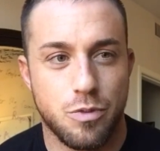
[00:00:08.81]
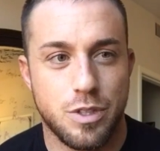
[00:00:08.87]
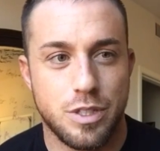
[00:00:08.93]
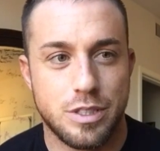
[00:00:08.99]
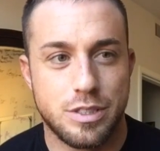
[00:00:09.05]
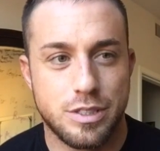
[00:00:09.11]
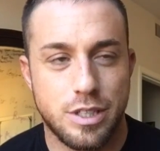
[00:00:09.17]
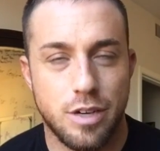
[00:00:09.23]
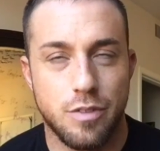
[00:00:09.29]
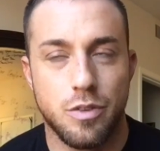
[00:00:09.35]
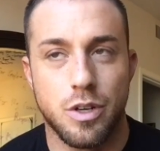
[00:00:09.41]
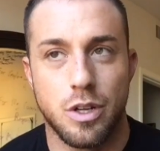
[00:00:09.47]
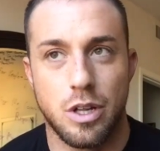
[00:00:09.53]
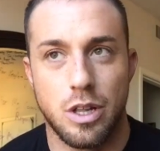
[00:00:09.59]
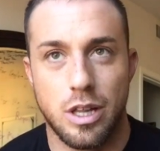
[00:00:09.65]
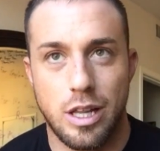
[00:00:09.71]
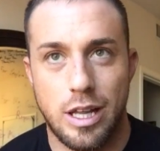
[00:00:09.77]
discovered
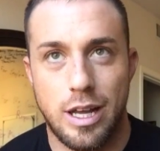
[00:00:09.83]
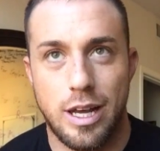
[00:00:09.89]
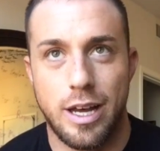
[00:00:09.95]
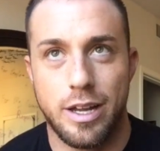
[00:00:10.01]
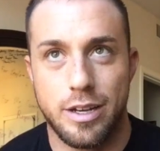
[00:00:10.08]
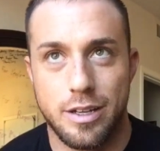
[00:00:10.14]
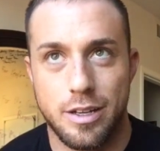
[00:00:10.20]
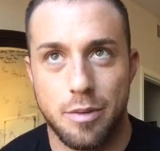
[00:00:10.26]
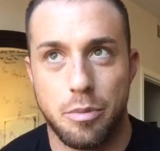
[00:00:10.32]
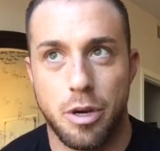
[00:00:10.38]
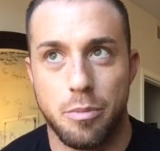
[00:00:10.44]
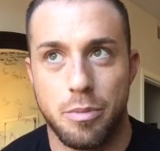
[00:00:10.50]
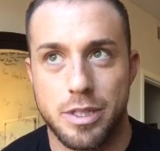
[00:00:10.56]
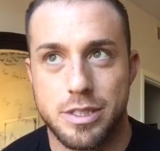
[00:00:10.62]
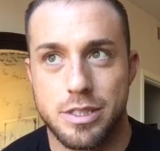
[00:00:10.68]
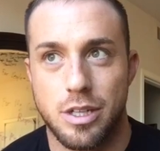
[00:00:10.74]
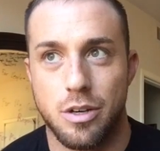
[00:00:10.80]
a lot about
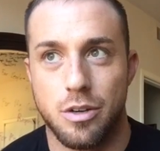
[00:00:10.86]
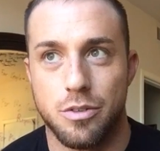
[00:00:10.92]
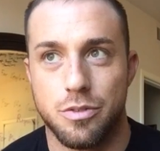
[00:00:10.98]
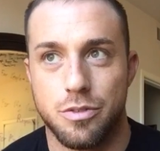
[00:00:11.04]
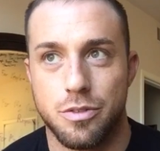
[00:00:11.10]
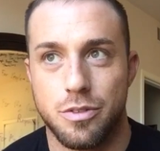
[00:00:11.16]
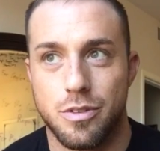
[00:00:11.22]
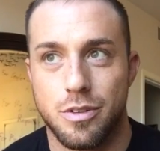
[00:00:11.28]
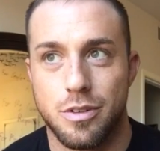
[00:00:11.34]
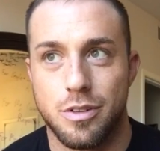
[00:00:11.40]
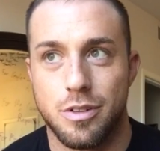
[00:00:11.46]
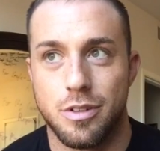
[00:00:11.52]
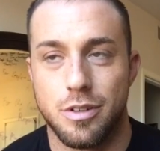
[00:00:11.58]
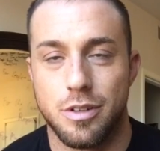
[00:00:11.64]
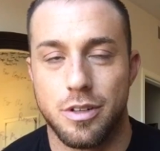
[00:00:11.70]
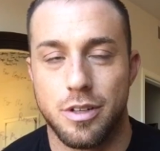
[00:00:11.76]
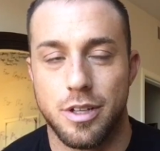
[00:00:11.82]
myself
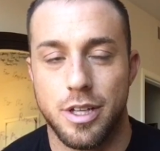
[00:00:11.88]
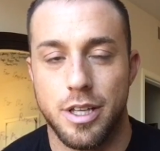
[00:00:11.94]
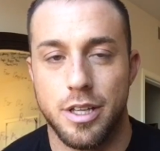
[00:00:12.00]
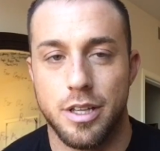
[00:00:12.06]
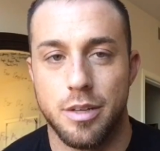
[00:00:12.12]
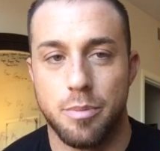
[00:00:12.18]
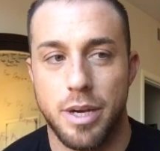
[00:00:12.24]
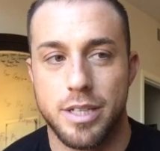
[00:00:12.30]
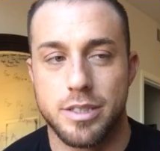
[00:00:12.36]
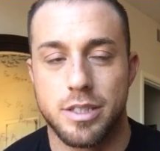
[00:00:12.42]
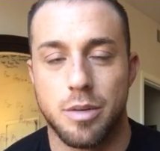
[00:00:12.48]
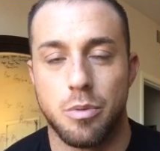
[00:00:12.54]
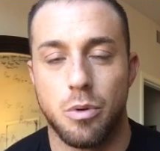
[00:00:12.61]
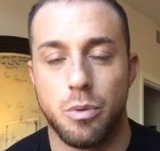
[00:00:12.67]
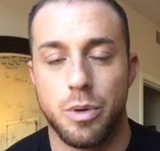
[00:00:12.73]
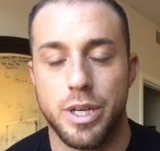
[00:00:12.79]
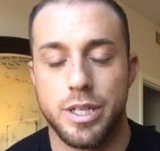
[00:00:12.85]
in the past
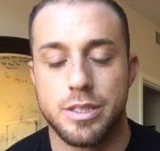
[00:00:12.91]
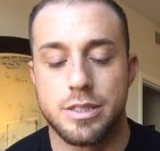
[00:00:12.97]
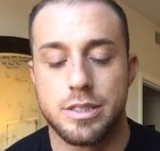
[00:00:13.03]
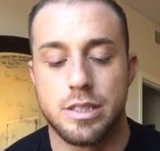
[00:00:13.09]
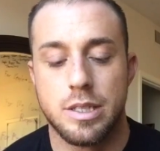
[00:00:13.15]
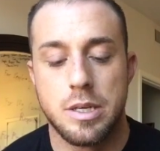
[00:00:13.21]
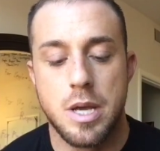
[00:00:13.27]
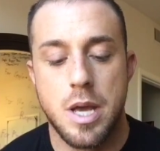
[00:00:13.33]
couple weeks,